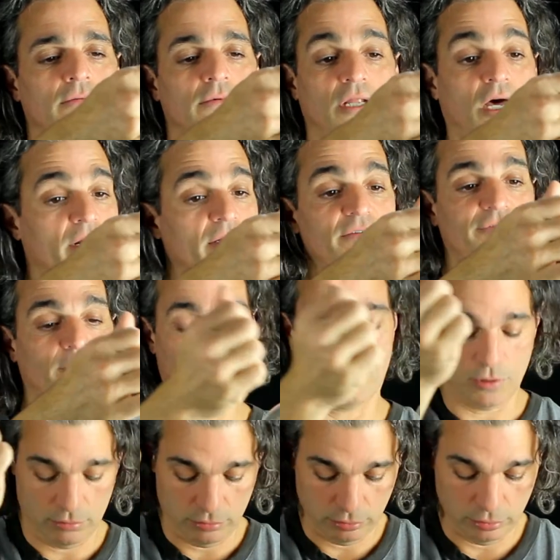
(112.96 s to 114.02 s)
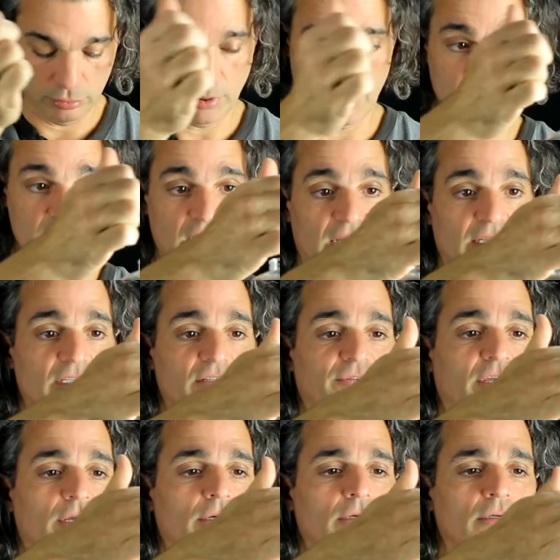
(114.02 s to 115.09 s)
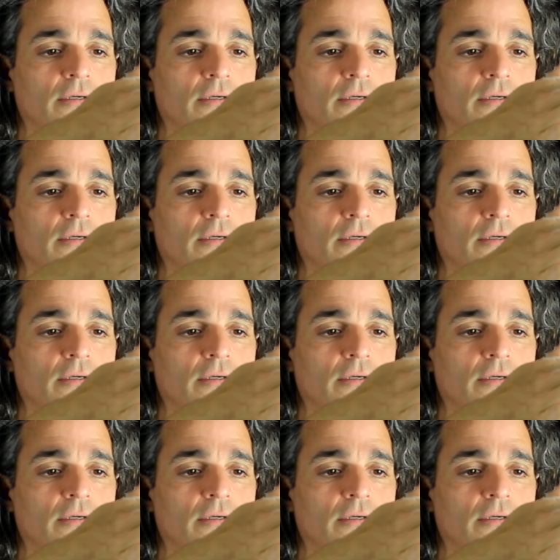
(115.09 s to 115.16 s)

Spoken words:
not on the floor, inside the sphere.